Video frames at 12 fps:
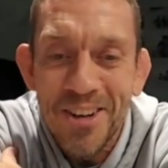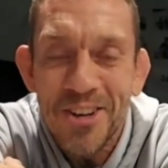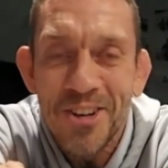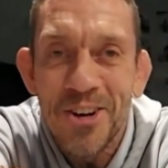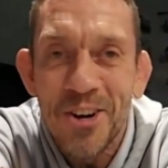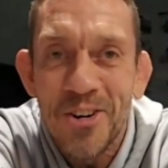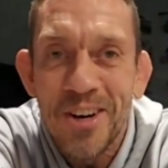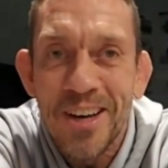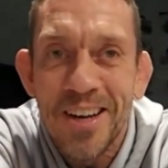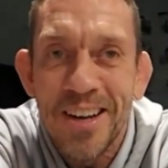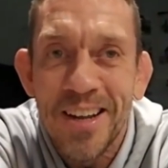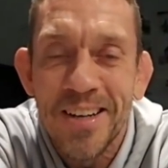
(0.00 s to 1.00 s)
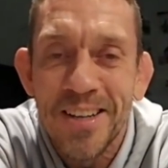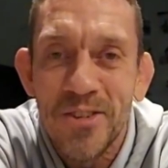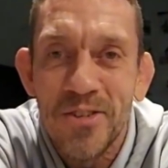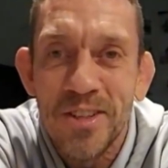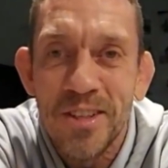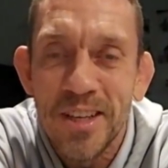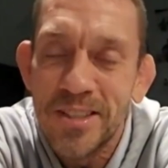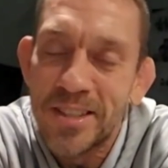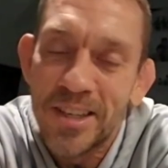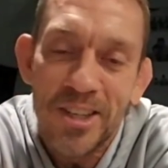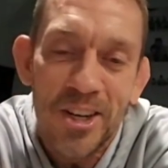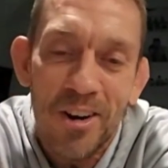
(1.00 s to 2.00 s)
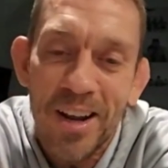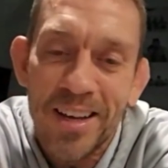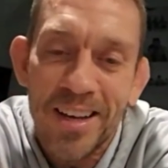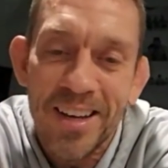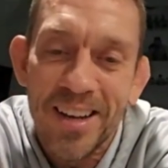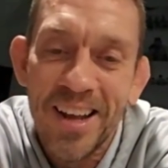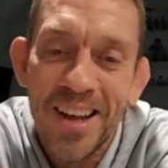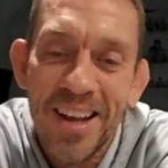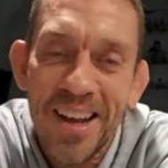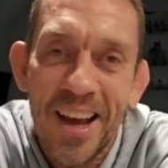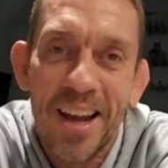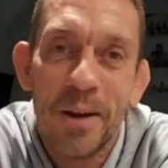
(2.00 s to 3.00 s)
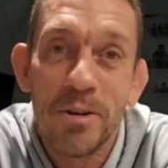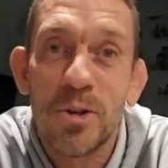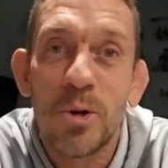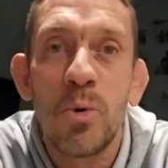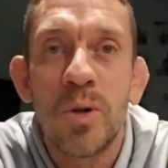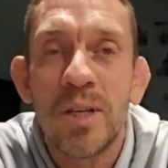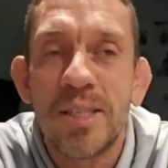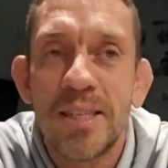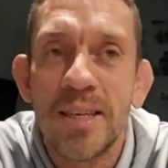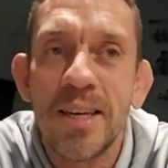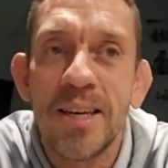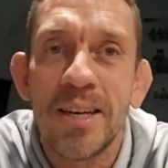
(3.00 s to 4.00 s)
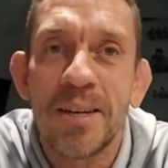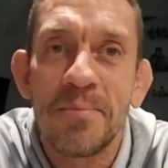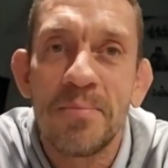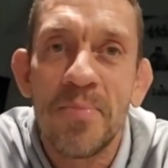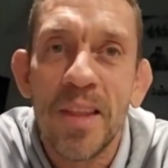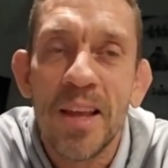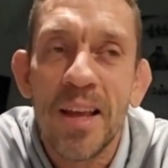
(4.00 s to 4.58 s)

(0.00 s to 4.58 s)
and Dylan, he's such a great kid. And it was cool to see him